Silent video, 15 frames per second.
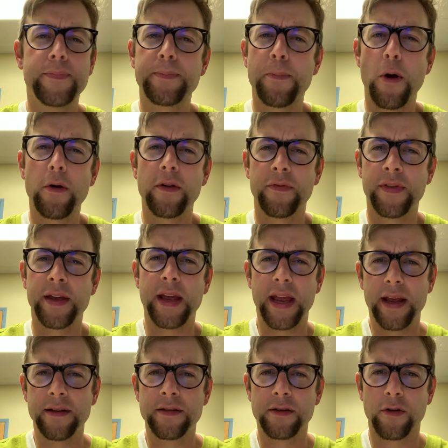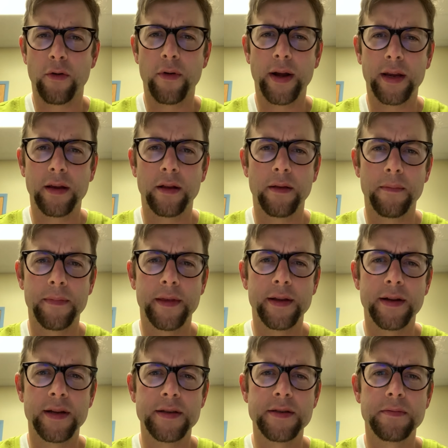part of the hidden curriculum that
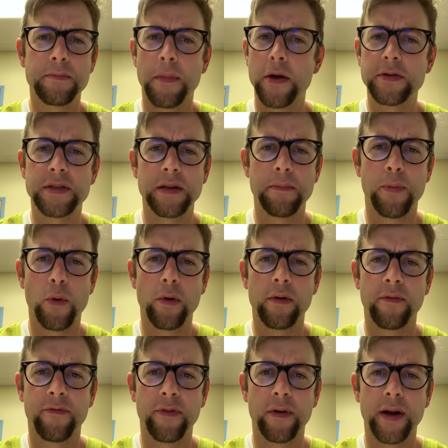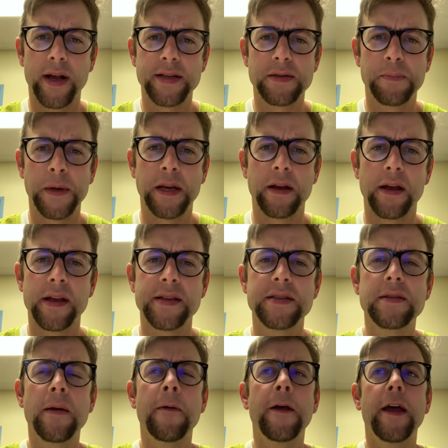is most important for us, because